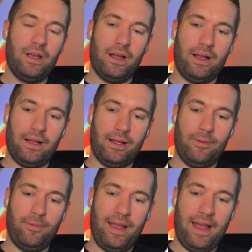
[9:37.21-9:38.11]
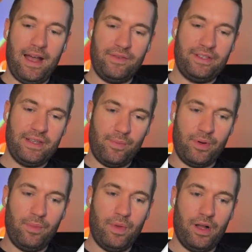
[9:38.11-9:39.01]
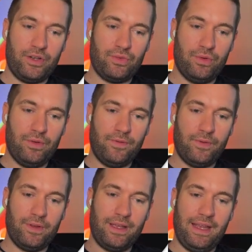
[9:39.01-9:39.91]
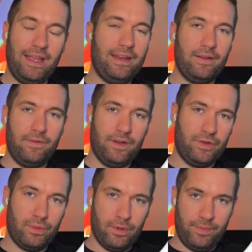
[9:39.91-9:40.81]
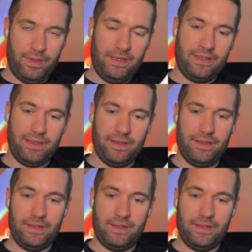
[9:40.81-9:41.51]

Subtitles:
have a separate module for like individual pieces